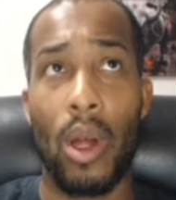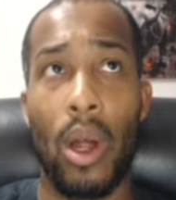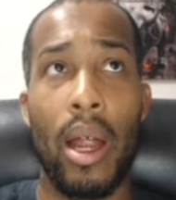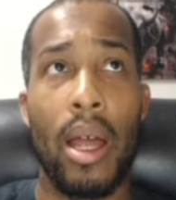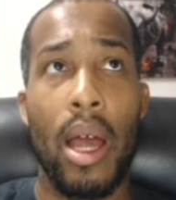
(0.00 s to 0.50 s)
All
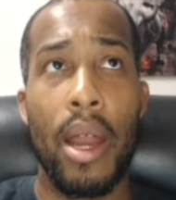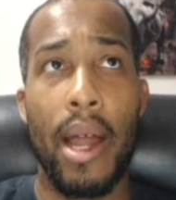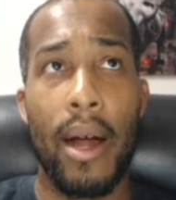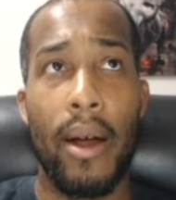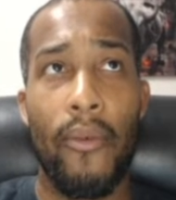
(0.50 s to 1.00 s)
right.
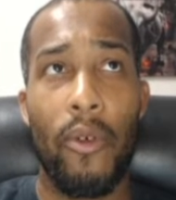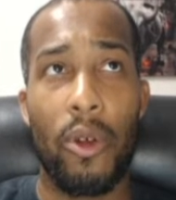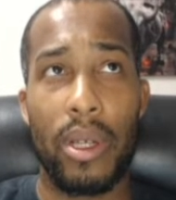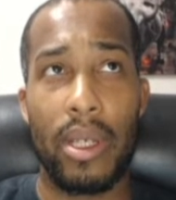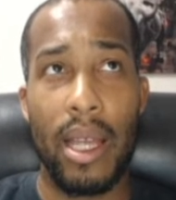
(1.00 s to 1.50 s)
Now,
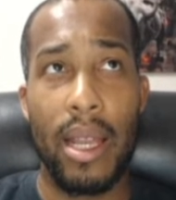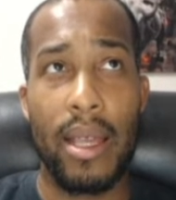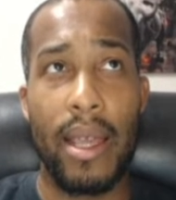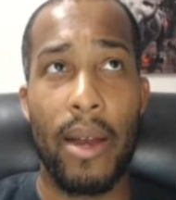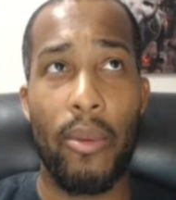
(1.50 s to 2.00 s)
for this
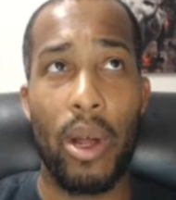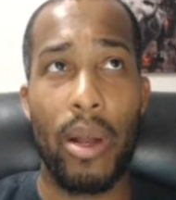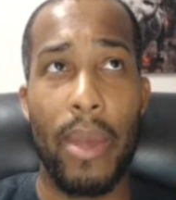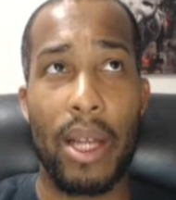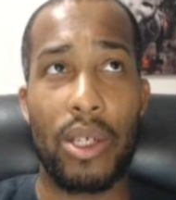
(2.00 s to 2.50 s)
indicator, we're
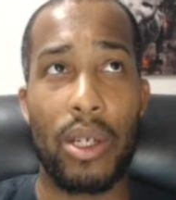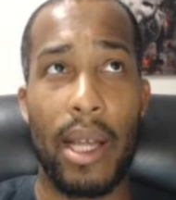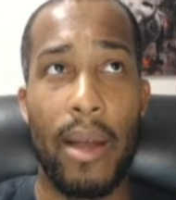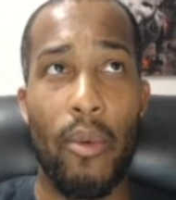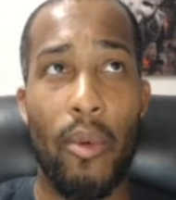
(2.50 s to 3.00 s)
gonna make sure
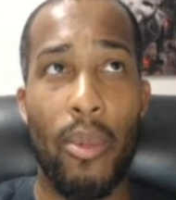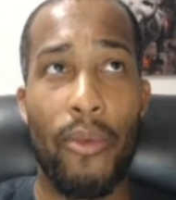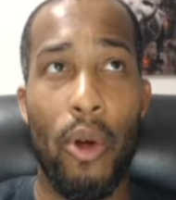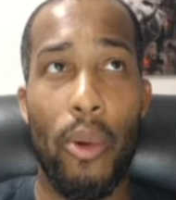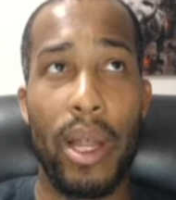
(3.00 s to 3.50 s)
that
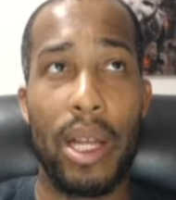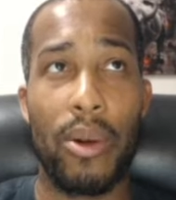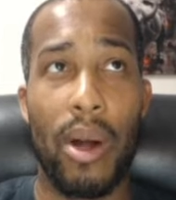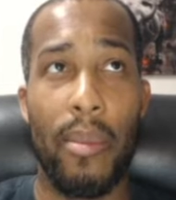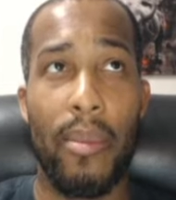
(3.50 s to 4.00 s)
before we
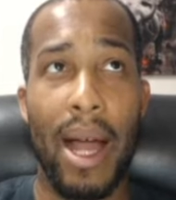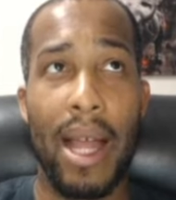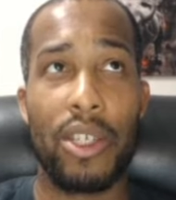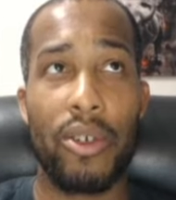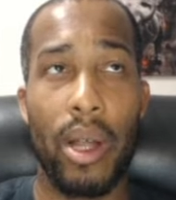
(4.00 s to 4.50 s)
enter our
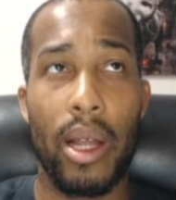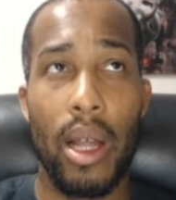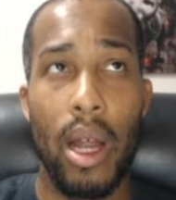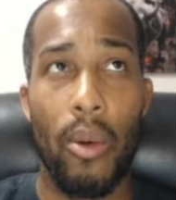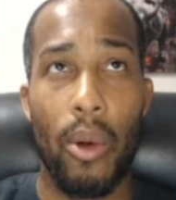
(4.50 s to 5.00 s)
buy trade,
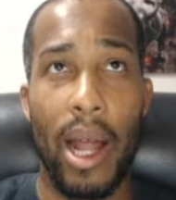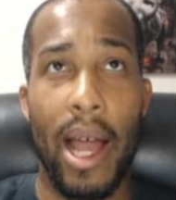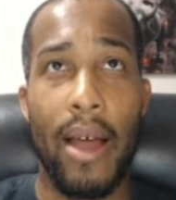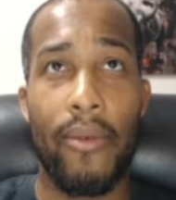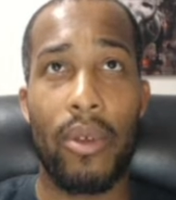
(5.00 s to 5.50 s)
we're gonna
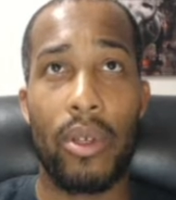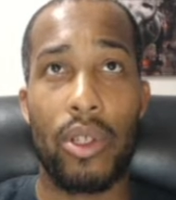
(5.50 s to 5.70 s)
have